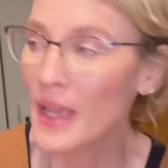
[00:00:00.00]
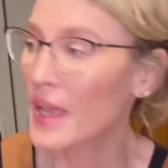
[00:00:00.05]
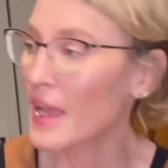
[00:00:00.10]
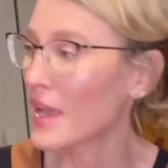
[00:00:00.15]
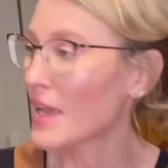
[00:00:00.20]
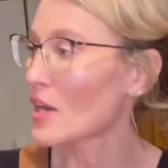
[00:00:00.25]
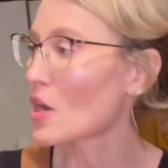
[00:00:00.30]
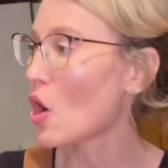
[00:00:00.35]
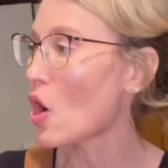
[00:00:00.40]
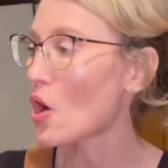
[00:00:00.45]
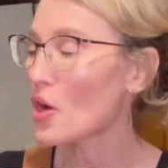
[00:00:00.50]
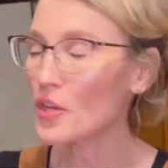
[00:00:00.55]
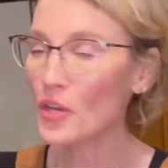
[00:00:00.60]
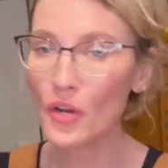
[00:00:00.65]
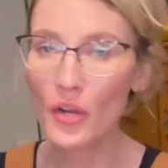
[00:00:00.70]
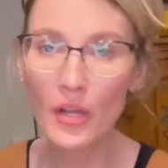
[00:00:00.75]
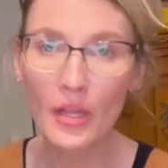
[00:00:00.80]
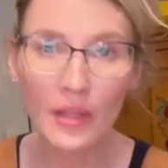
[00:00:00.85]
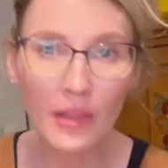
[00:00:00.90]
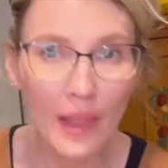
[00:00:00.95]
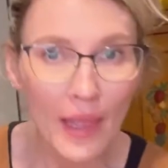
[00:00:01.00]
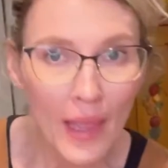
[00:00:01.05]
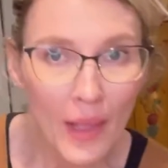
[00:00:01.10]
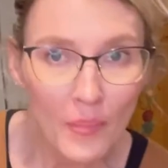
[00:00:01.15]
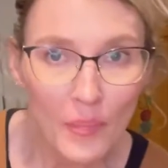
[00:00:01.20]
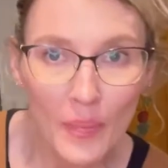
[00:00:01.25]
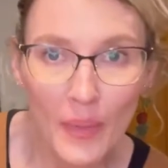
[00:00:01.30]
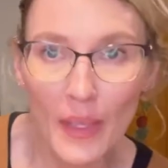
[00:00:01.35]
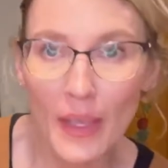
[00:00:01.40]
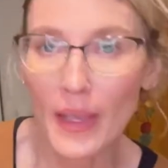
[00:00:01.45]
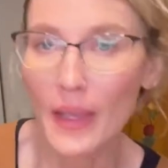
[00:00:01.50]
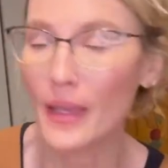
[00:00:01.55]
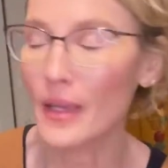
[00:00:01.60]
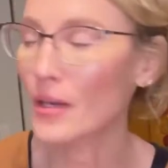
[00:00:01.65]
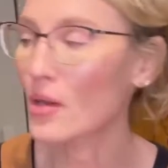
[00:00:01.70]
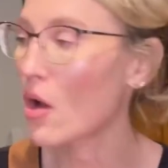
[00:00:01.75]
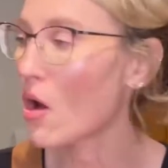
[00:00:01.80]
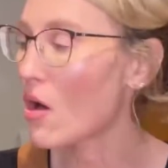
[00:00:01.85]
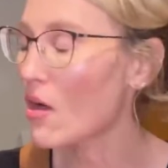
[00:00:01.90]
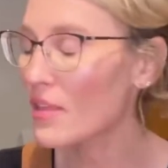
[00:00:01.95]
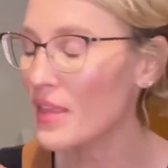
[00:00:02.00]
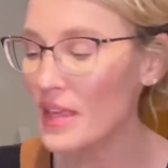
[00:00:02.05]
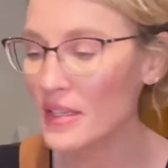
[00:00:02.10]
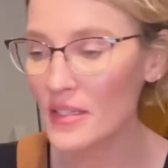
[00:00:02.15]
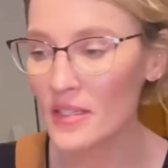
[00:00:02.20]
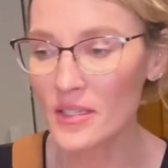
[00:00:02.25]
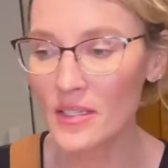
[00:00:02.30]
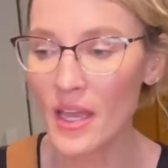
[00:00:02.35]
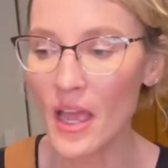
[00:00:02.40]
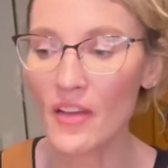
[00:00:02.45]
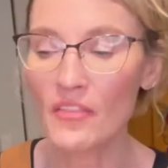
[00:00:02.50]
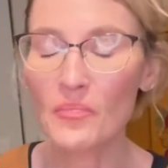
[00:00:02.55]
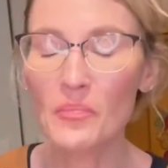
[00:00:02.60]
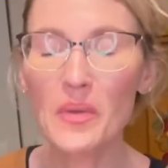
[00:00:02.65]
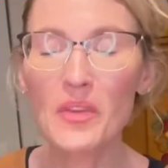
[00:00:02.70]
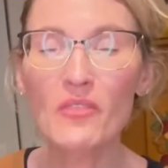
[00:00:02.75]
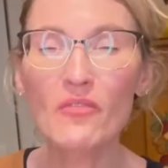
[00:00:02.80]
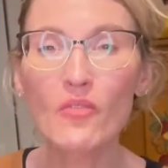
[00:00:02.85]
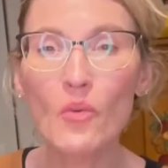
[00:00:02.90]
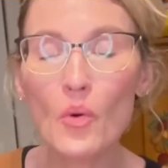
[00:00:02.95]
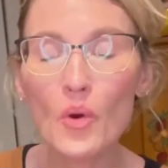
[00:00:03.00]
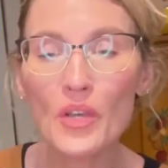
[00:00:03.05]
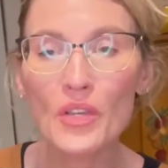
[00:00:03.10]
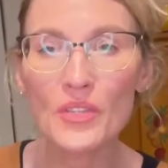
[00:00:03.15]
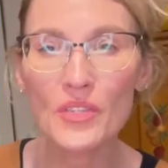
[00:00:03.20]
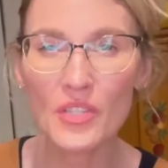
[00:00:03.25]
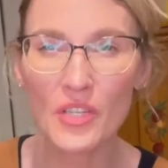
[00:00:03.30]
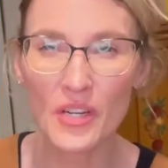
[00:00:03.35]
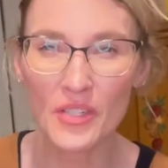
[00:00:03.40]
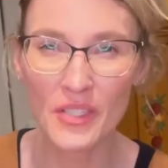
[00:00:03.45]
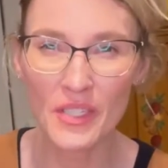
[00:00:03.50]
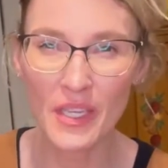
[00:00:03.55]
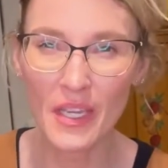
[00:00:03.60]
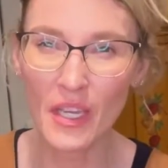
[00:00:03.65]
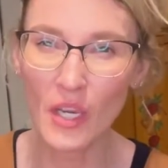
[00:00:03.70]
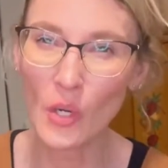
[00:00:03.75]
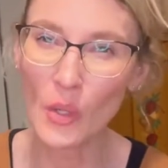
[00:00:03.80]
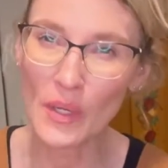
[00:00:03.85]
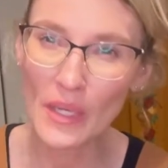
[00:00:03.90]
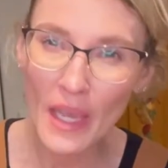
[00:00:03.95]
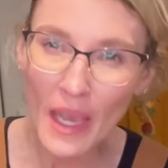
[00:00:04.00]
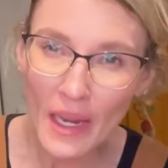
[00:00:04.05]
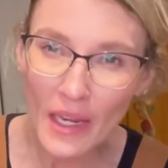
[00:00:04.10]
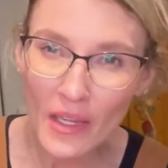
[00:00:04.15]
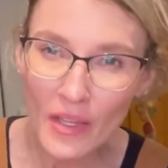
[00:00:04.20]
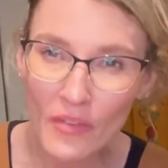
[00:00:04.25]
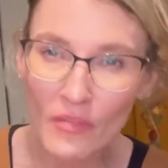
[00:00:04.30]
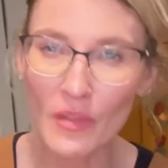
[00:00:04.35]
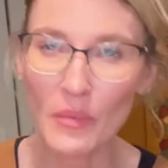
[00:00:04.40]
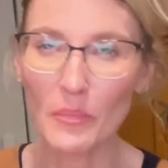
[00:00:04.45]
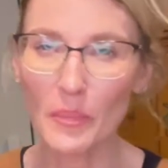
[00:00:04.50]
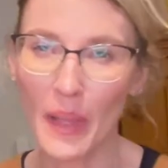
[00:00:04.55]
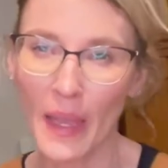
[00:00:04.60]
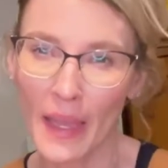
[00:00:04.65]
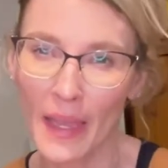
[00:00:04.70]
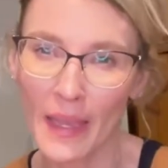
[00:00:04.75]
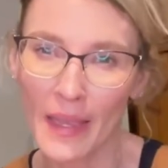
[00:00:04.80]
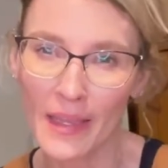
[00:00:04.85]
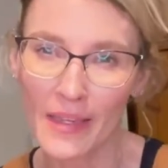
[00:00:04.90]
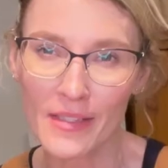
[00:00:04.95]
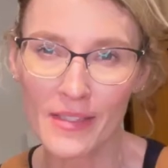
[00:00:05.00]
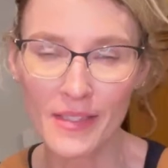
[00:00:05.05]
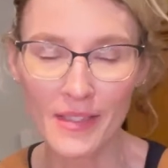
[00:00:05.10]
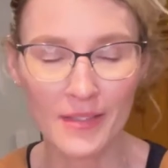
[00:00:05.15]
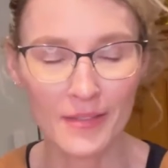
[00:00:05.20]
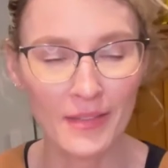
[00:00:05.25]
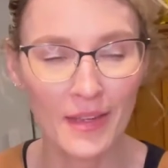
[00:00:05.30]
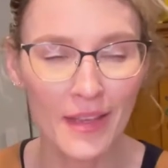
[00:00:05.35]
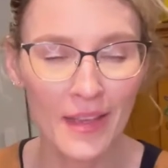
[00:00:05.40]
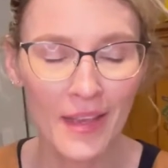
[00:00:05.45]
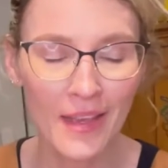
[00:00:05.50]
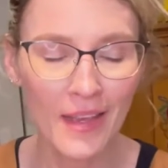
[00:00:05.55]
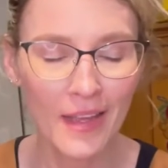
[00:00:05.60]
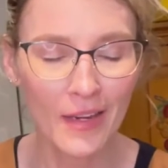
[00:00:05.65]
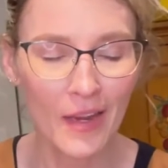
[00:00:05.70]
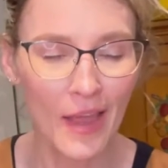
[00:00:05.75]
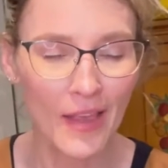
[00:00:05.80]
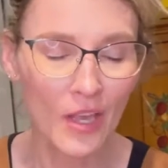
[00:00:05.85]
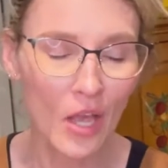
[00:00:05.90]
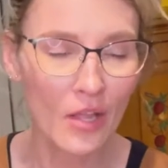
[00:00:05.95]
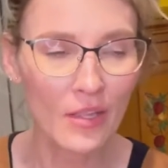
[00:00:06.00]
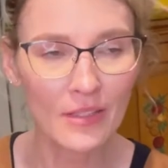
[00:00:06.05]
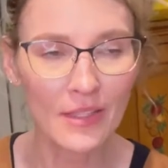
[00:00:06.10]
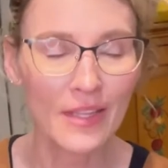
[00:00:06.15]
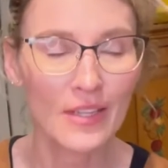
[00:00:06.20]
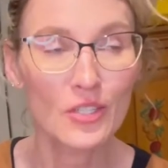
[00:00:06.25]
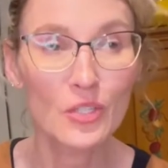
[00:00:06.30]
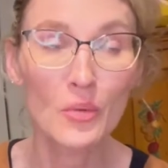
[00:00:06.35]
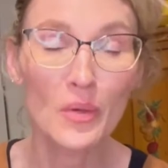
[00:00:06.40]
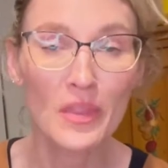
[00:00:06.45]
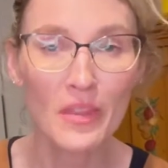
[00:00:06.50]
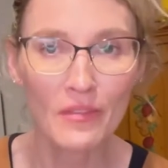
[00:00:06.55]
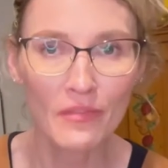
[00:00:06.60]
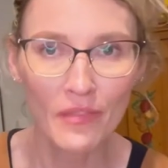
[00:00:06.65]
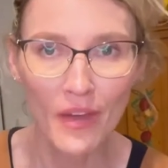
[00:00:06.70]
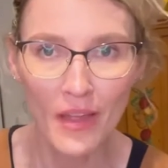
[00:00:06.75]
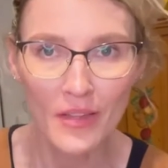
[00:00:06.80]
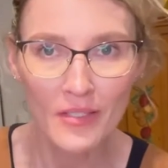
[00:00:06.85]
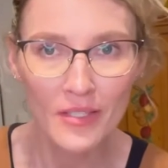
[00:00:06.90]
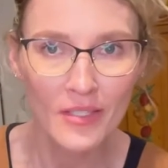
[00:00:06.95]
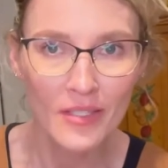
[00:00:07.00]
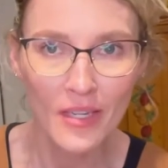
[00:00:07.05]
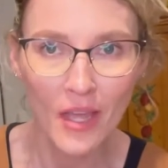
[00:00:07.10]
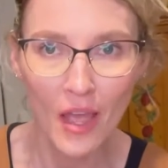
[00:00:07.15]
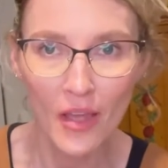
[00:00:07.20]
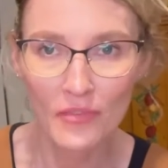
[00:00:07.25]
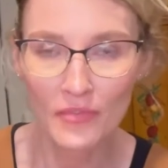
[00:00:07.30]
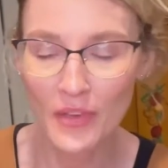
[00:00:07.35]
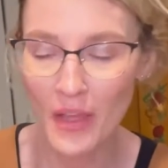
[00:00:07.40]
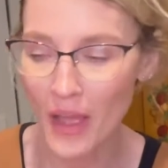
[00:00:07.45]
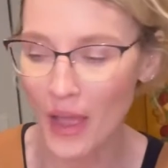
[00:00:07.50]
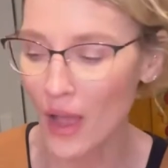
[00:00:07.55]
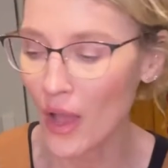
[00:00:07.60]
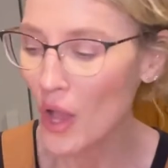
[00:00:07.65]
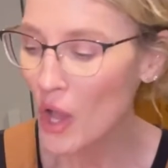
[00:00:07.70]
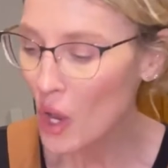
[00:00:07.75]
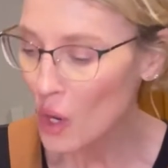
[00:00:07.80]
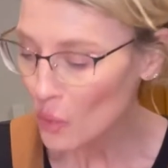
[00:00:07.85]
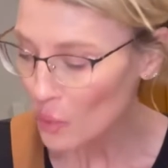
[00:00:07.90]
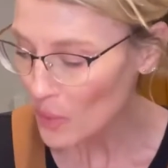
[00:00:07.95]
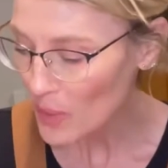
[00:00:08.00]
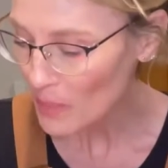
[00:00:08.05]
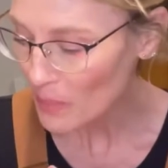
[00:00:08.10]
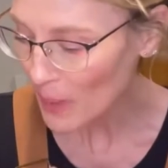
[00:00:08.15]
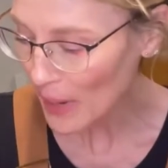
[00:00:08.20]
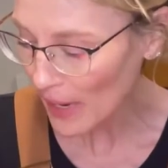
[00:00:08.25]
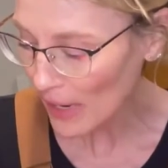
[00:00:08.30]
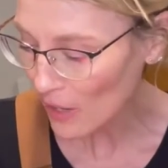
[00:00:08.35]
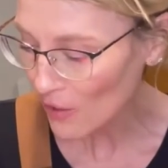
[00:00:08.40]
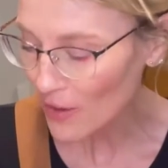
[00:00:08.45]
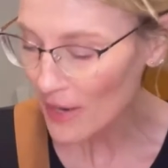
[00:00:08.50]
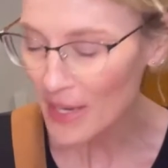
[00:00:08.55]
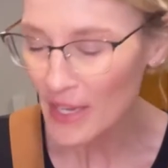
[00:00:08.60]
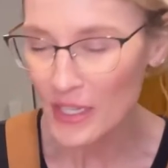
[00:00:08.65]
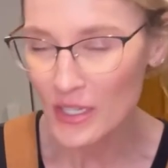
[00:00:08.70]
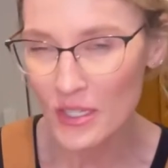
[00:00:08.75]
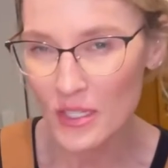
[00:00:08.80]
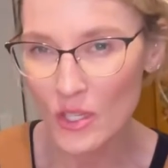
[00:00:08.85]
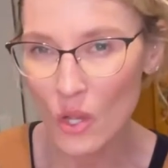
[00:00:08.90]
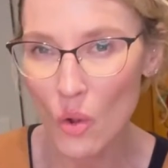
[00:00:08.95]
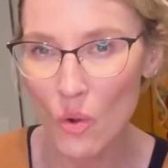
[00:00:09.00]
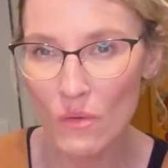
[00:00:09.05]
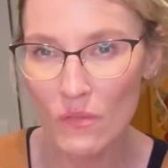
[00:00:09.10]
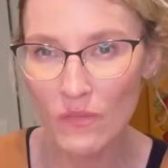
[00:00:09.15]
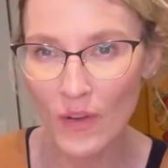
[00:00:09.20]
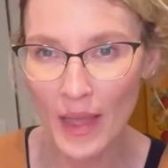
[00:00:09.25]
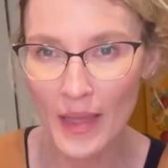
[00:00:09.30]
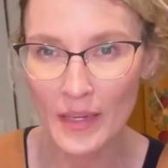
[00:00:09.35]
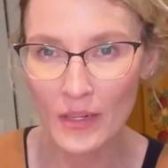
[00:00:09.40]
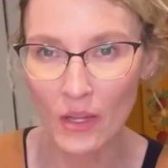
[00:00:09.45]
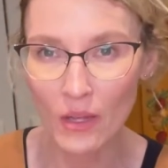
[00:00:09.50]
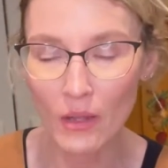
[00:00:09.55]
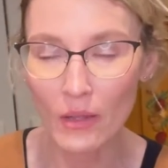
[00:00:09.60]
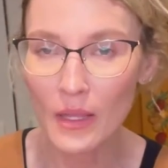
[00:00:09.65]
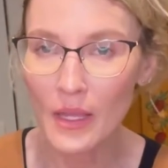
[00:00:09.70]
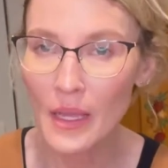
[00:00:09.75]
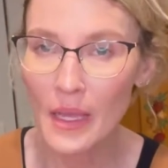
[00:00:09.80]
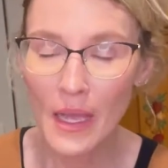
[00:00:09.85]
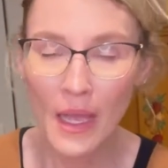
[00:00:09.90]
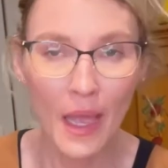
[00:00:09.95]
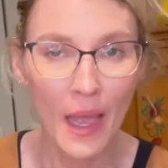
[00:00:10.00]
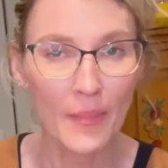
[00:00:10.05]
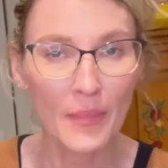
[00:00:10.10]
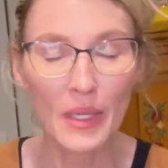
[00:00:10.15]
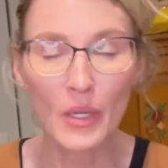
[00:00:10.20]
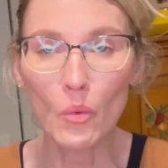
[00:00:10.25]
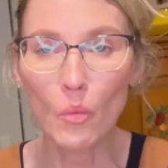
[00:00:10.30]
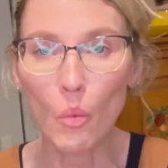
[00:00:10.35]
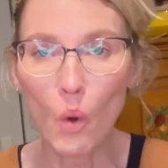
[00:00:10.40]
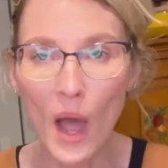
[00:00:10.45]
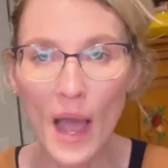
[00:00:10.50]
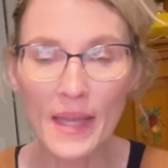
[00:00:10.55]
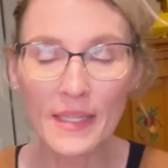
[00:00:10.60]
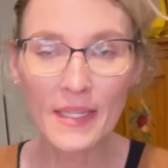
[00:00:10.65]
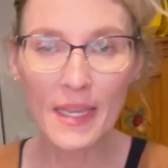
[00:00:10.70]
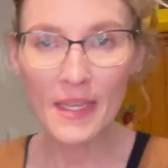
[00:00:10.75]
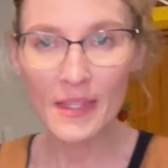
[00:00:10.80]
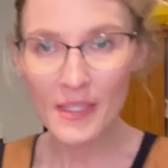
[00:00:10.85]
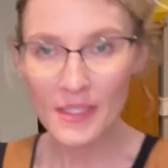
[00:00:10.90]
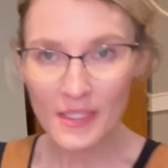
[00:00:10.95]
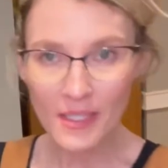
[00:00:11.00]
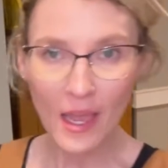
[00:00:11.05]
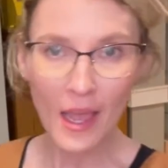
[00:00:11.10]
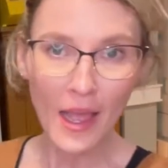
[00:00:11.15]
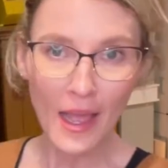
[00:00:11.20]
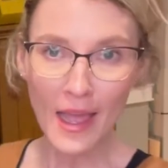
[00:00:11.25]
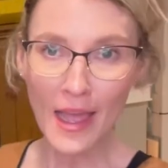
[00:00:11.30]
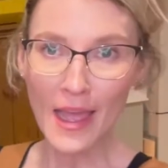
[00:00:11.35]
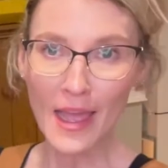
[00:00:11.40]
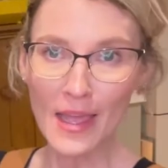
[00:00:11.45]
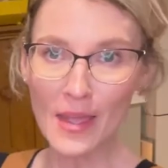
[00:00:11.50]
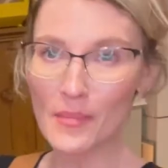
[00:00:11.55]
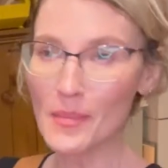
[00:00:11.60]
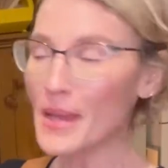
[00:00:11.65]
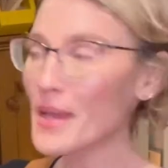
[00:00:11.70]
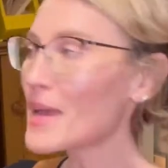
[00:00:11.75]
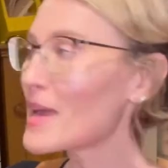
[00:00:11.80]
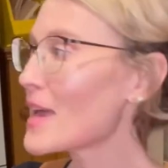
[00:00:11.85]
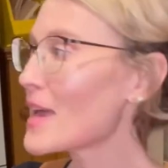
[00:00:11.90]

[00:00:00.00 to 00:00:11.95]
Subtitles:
and all your clamping and all that stuff before you start to get creative and paint, and I call it like doing the fun stuff. Repairing is so vital. I mean, why take the time